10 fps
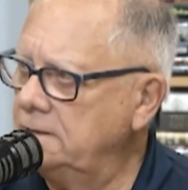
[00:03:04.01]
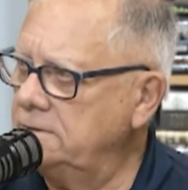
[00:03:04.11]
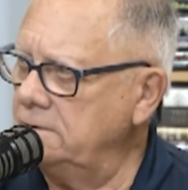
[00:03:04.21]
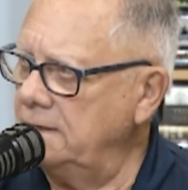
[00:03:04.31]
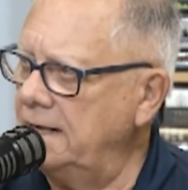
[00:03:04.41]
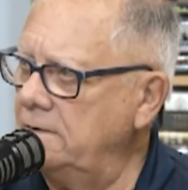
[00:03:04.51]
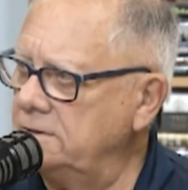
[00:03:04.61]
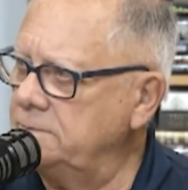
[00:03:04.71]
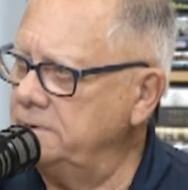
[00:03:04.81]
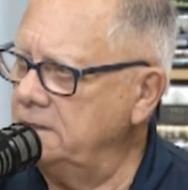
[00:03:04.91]
to allow us
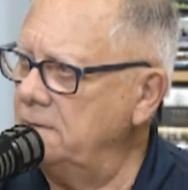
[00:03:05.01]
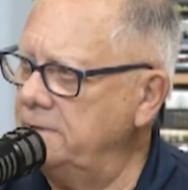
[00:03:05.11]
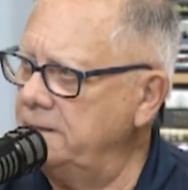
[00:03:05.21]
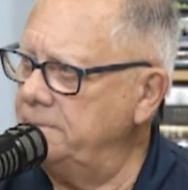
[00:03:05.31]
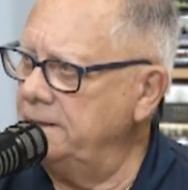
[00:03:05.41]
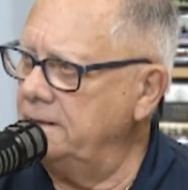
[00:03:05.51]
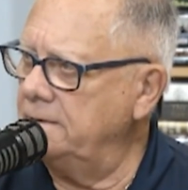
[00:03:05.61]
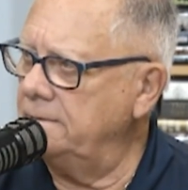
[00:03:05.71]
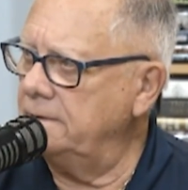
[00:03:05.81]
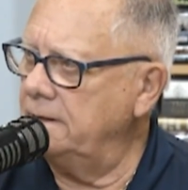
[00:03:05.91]
to become independent,
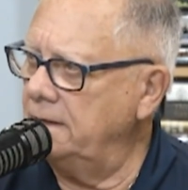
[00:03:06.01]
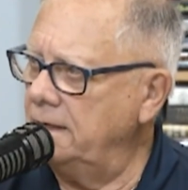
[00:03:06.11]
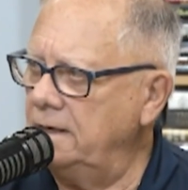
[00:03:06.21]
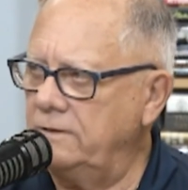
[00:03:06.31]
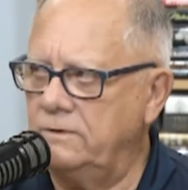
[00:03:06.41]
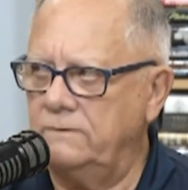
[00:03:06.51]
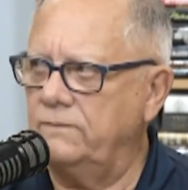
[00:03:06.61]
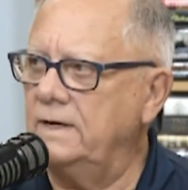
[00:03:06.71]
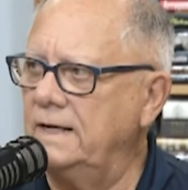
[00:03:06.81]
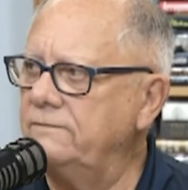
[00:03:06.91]
and it took
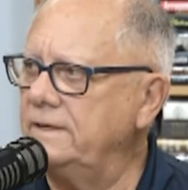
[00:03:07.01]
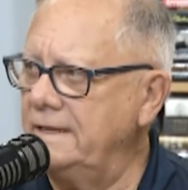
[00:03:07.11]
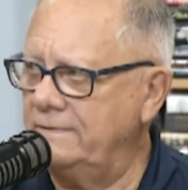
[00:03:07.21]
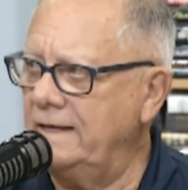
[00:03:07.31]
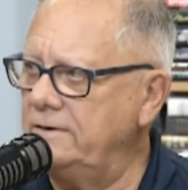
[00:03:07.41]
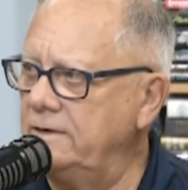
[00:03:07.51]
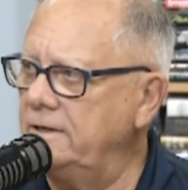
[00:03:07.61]
forever to get that done.